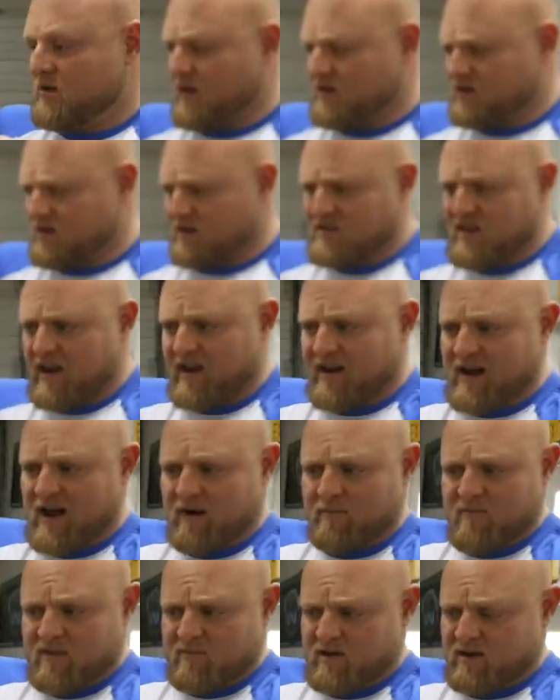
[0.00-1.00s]
That's gonna take it
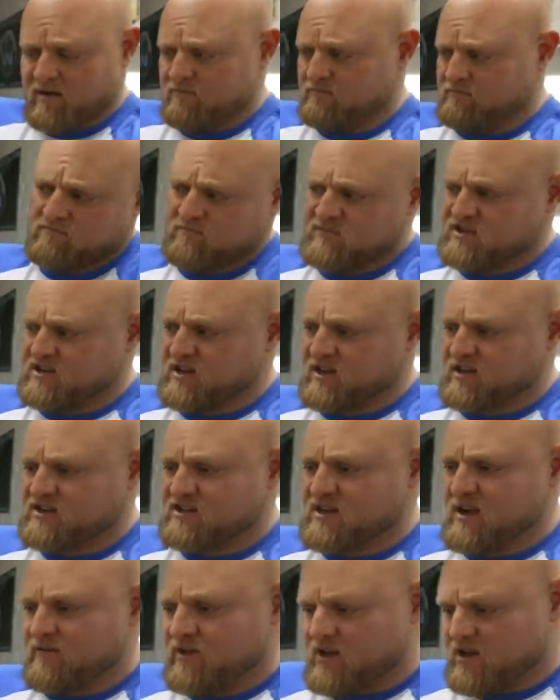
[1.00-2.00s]
out maybe
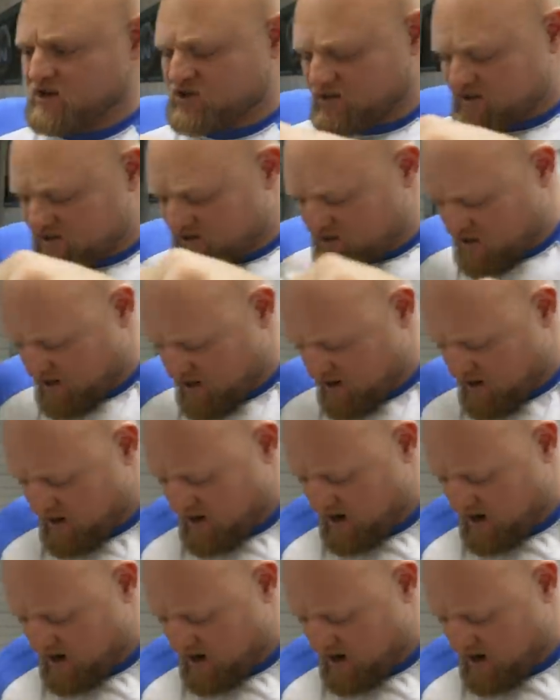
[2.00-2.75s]
6-7 inches.